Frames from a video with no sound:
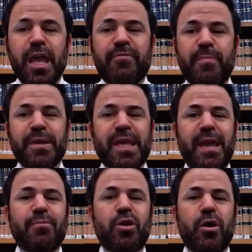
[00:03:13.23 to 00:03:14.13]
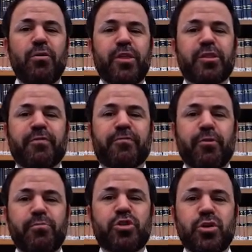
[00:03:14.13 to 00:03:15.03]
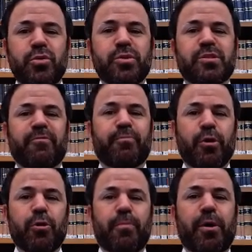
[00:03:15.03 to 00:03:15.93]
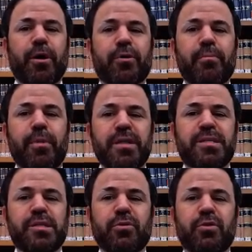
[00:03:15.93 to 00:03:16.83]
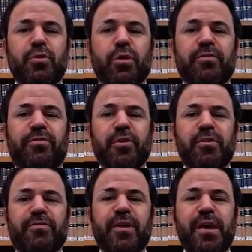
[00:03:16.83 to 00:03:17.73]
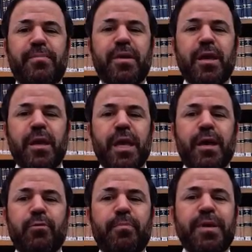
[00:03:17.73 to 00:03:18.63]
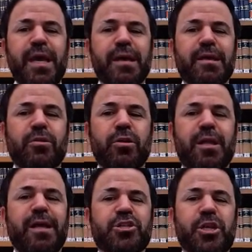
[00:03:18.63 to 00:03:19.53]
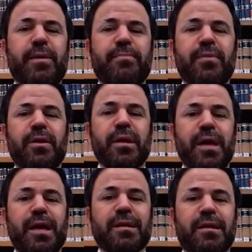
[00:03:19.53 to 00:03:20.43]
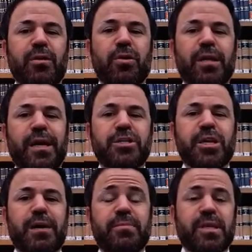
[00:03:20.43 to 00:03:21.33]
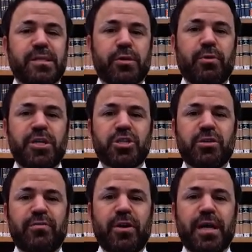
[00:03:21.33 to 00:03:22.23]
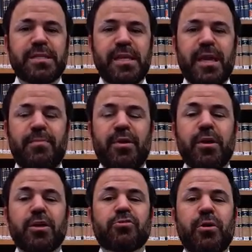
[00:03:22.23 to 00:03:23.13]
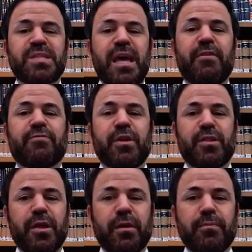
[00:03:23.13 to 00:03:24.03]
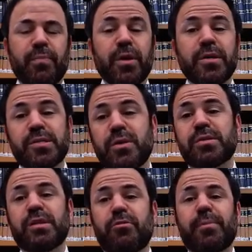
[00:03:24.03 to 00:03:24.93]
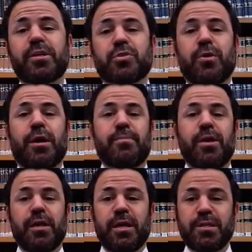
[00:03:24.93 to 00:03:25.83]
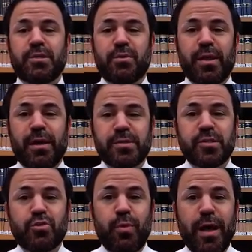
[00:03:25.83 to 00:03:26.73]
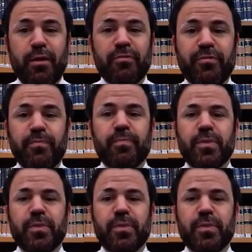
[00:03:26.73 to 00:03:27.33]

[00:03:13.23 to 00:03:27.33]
if it became known that the Frum Jews of Borough Park or Muncie or New York voted for him, it would be a Chilul Hashem. And Chilul Hashem, desecration of God's name, trumps everything. So said Rabbi Schwab in 2012.